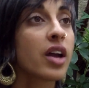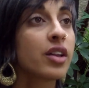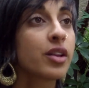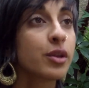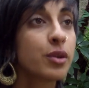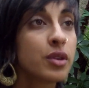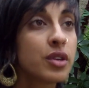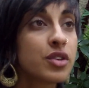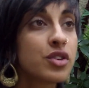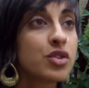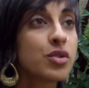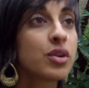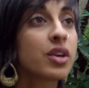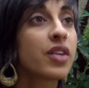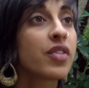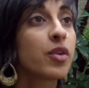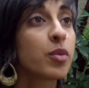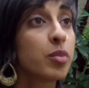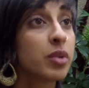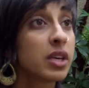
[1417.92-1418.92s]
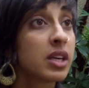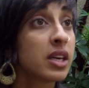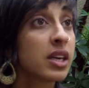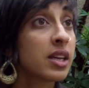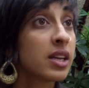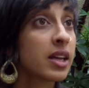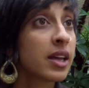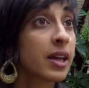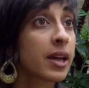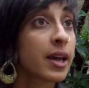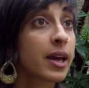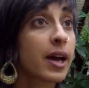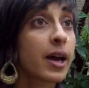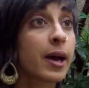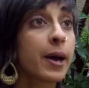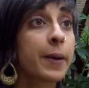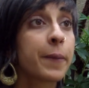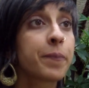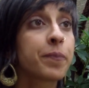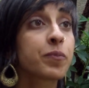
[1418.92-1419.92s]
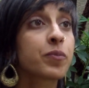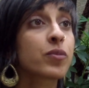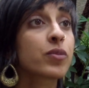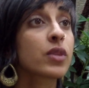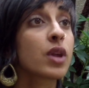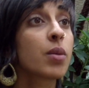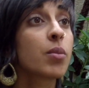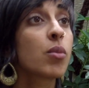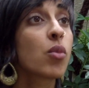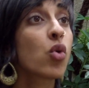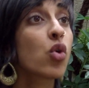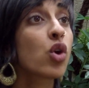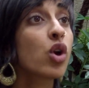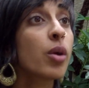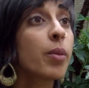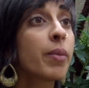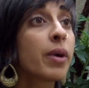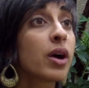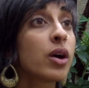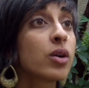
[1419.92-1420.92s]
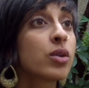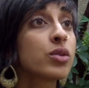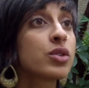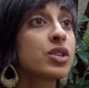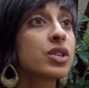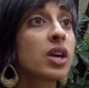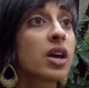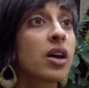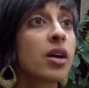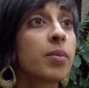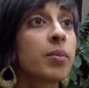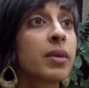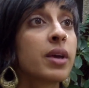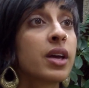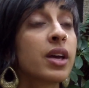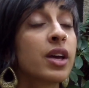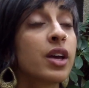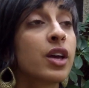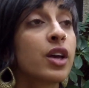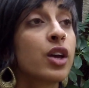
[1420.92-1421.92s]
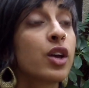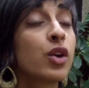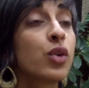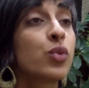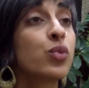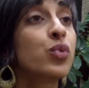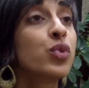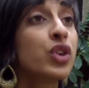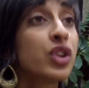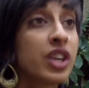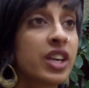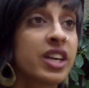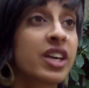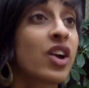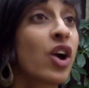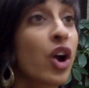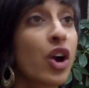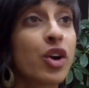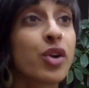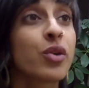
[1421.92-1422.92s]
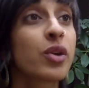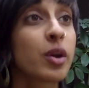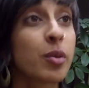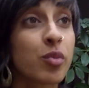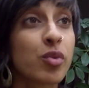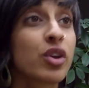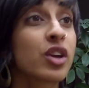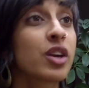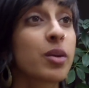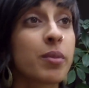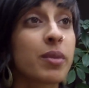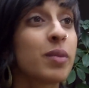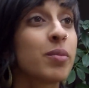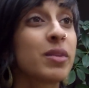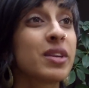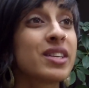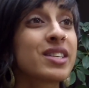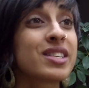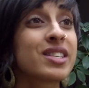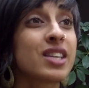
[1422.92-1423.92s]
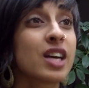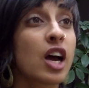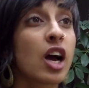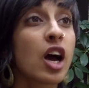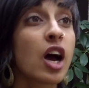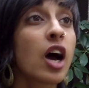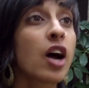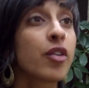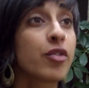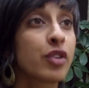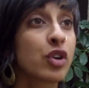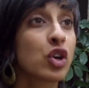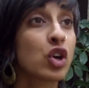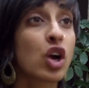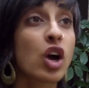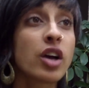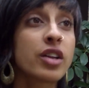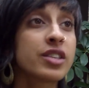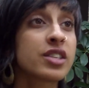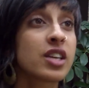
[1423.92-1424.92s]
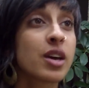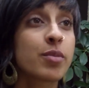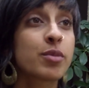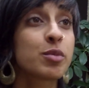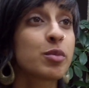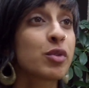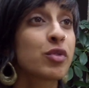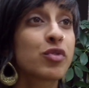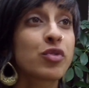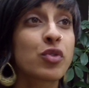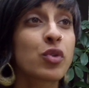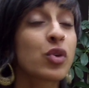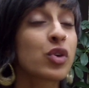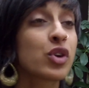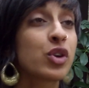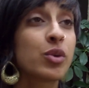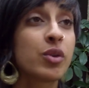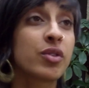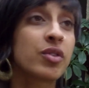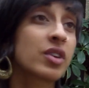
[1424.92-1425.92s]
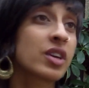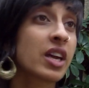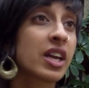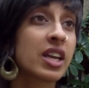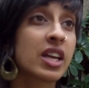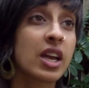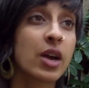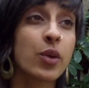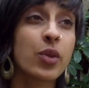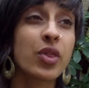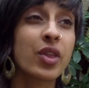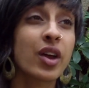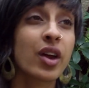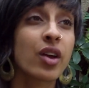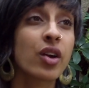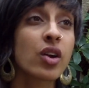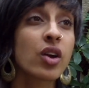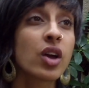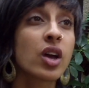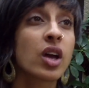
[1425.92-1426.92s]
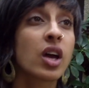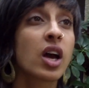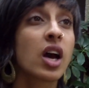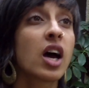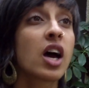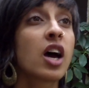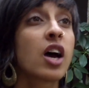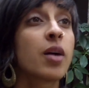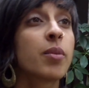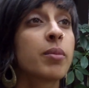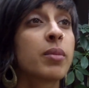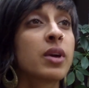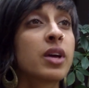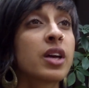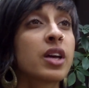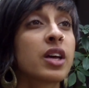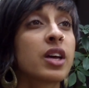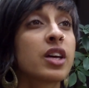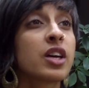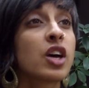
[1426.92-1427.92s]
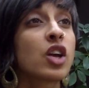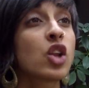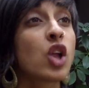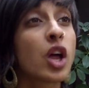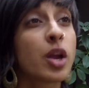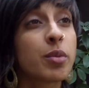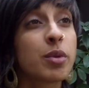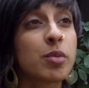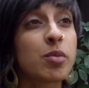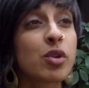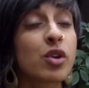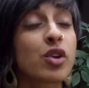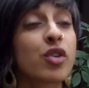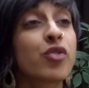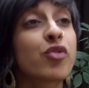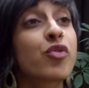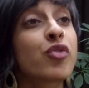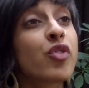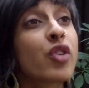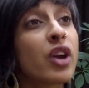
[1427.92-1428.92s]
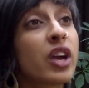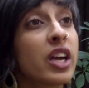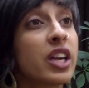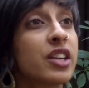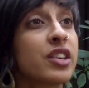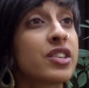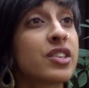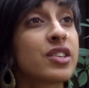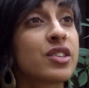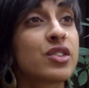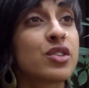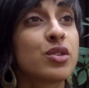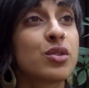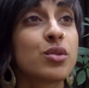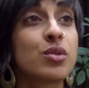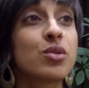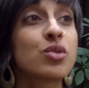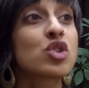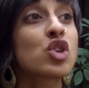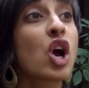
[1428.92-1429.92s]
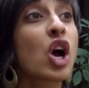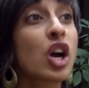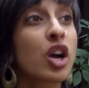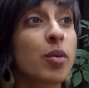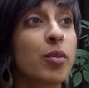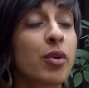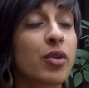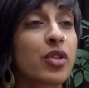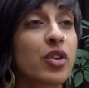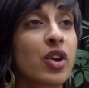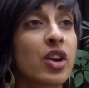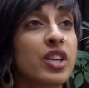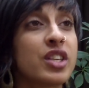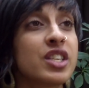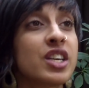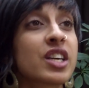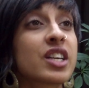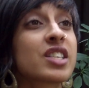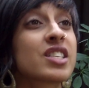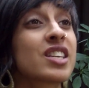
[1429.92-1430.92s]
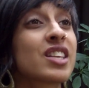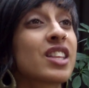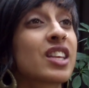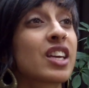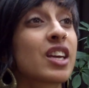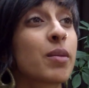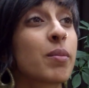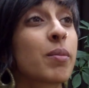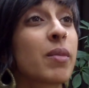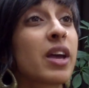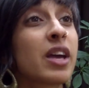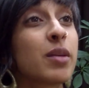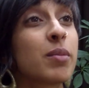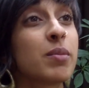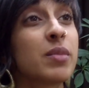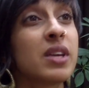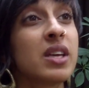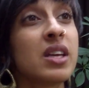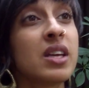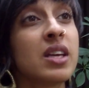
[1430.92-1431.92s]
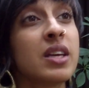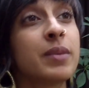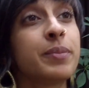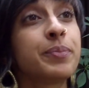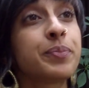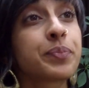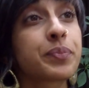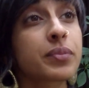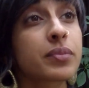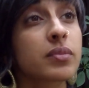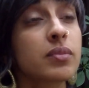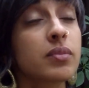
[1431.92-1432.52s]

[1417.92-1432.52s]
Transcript: I alluded to it at the beginning, more about really garnering pre-commitment of your concept before you even get it out there. A lot of people are afraid to talk about their idea because they think it might be